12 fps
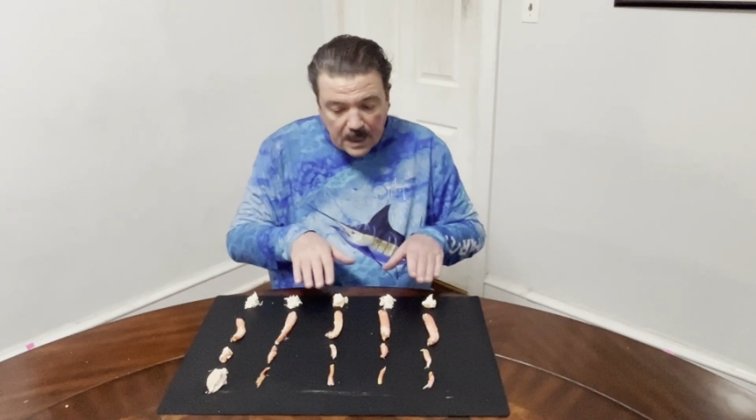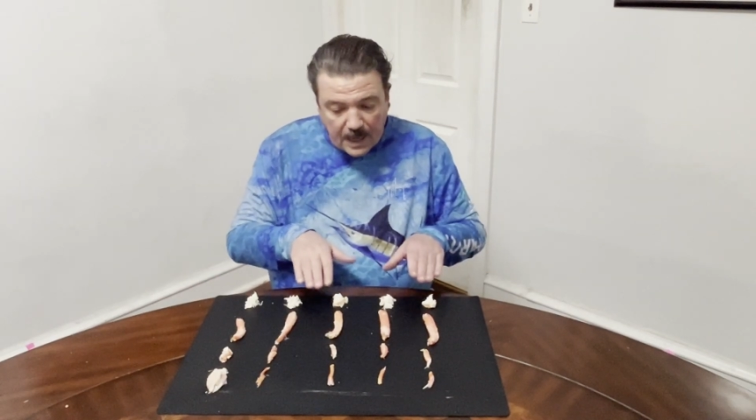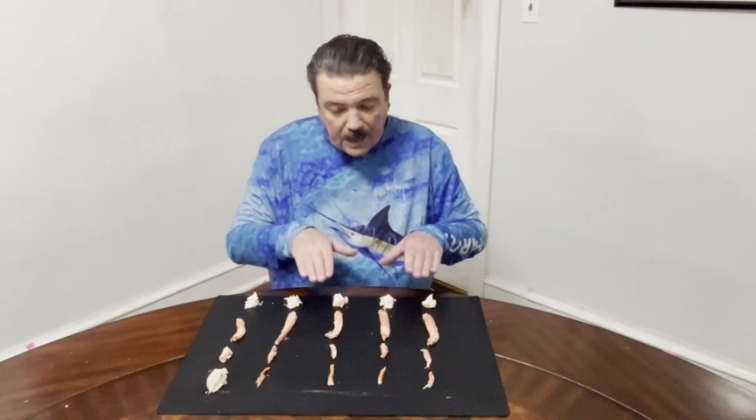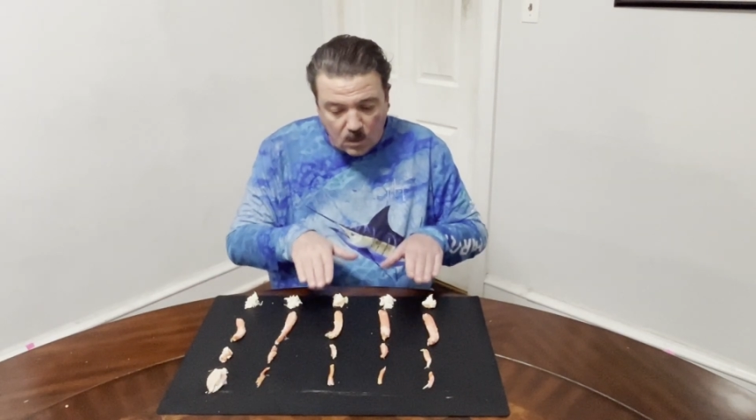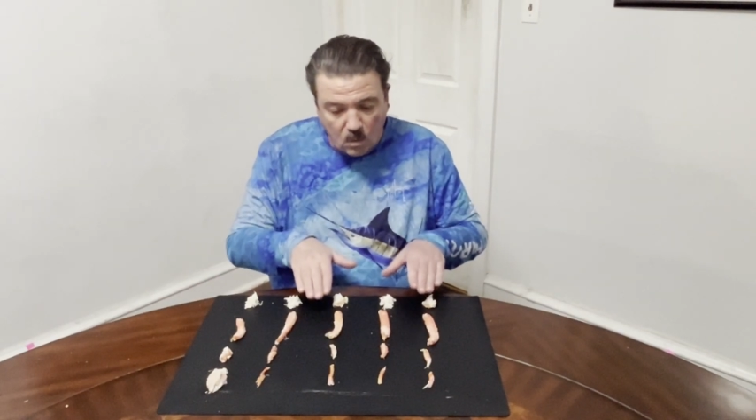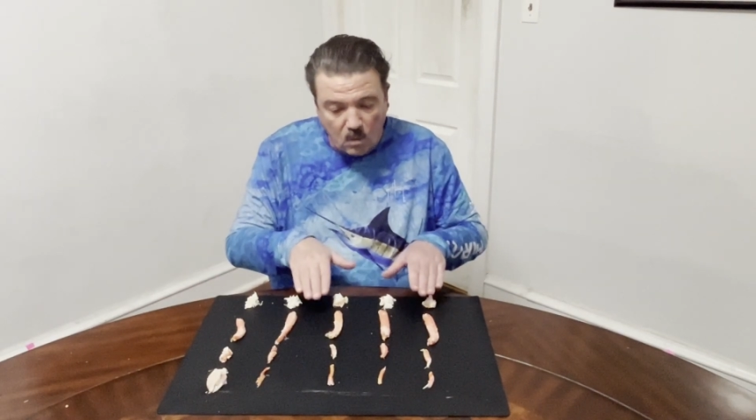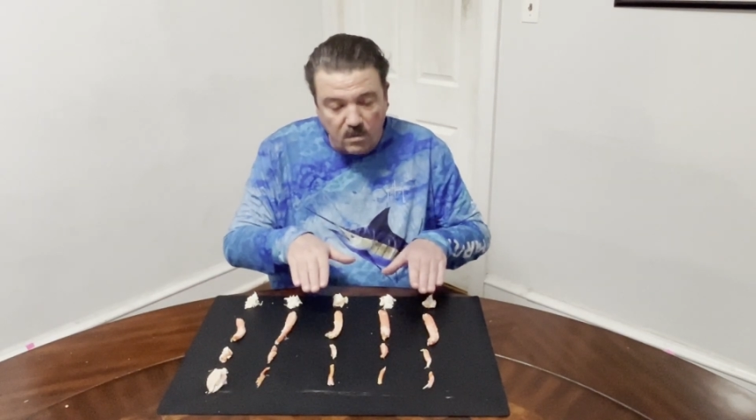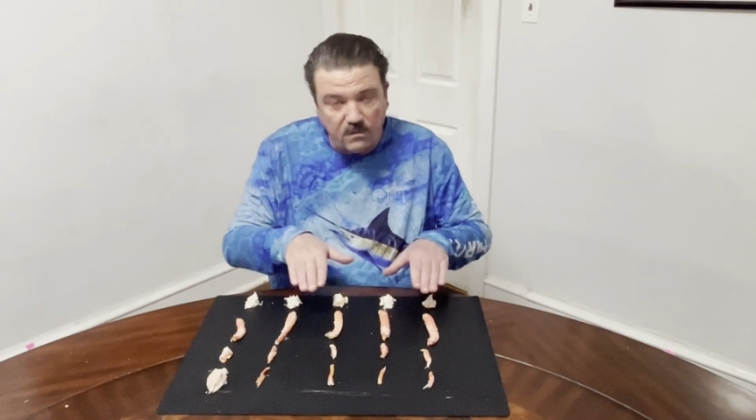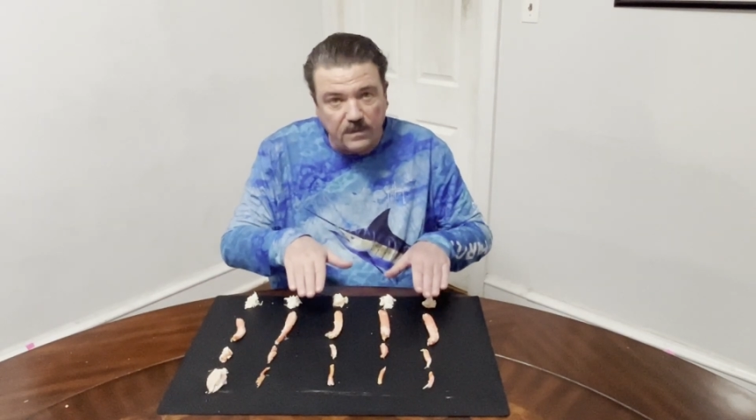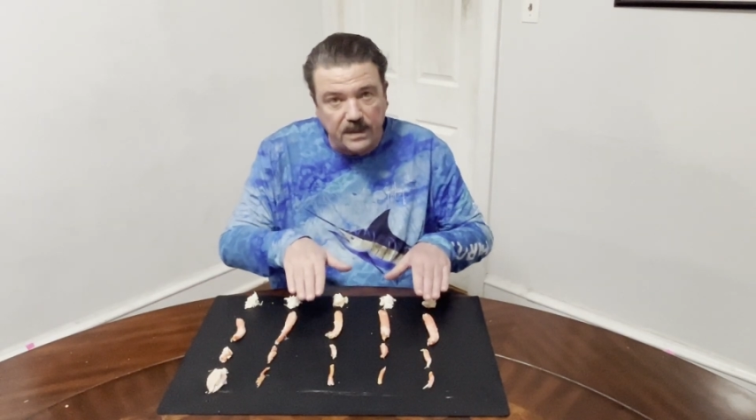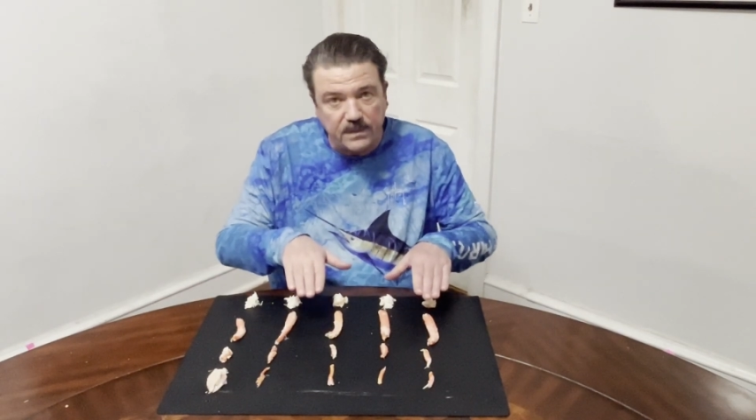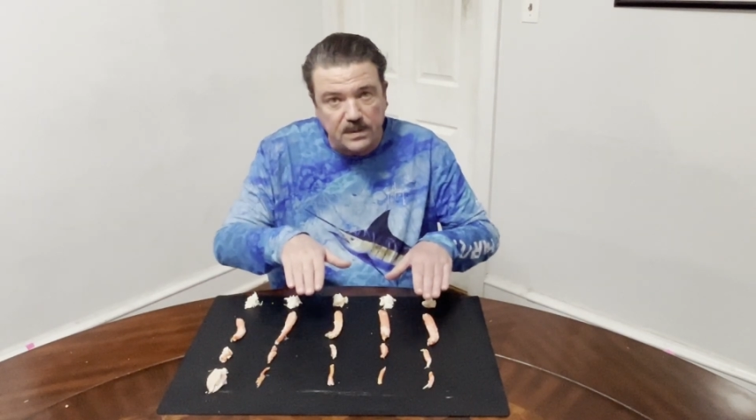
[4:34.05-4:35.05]
and all the
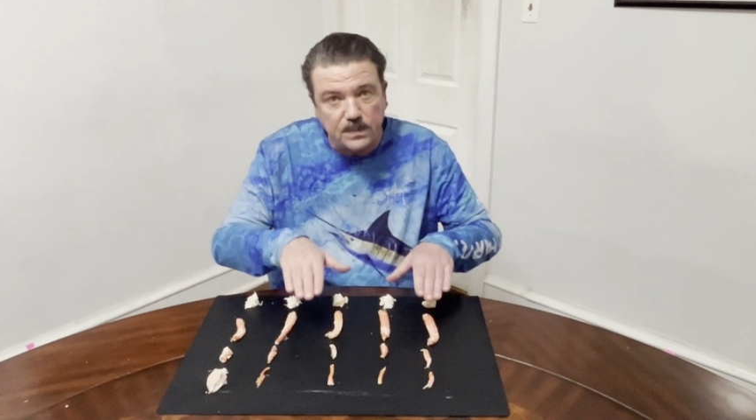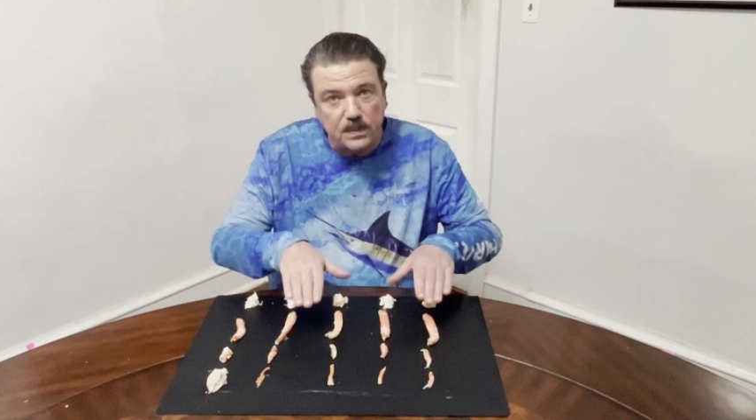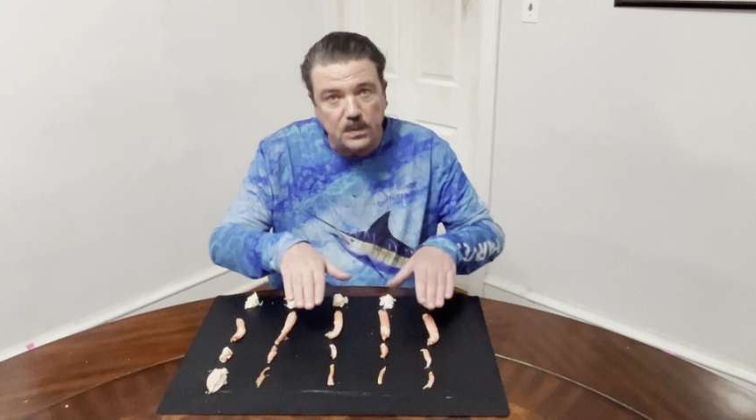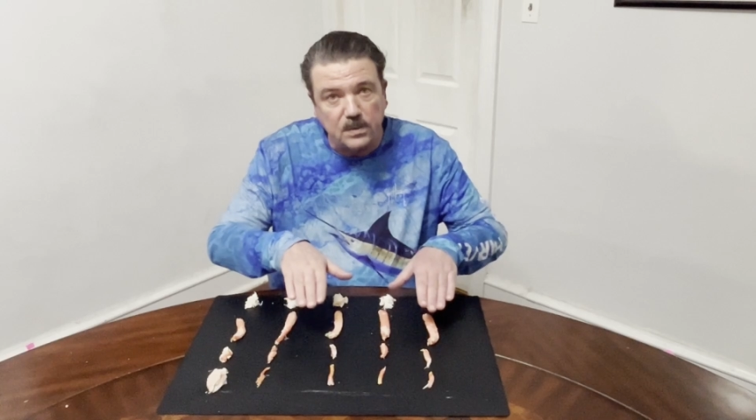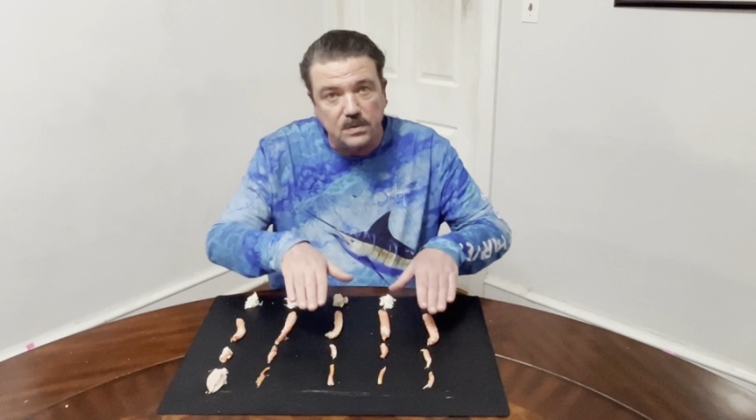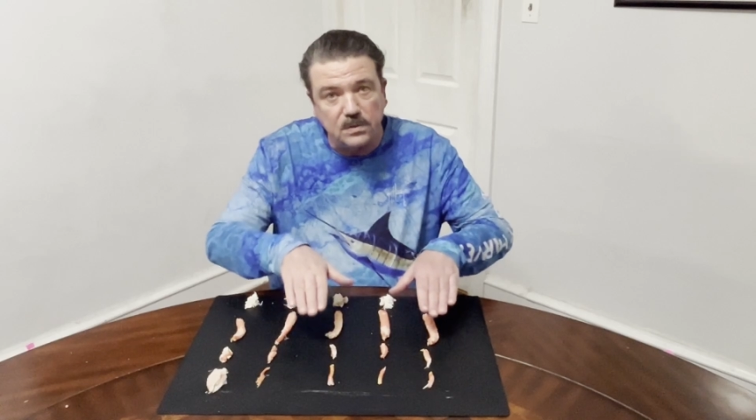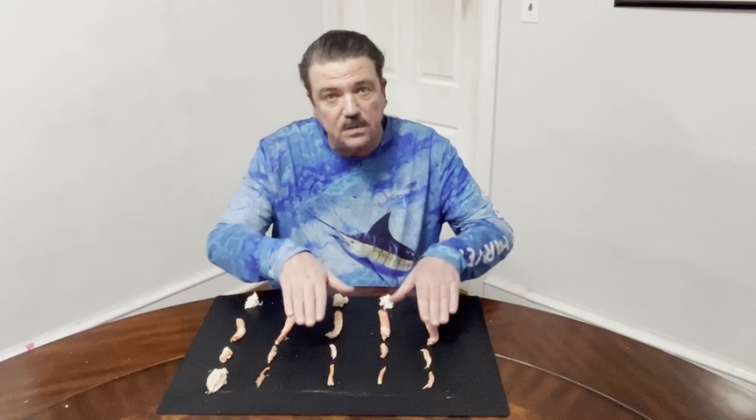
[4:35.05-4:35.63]
various portions